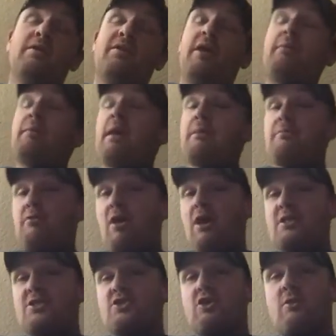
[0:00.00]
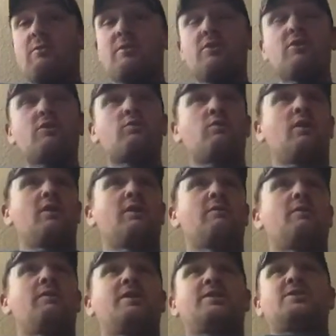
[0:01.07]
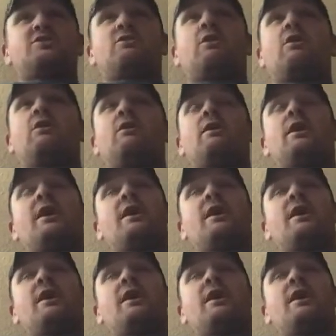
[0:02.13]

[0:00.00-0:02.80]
They made Braun Strowman look really, really strong.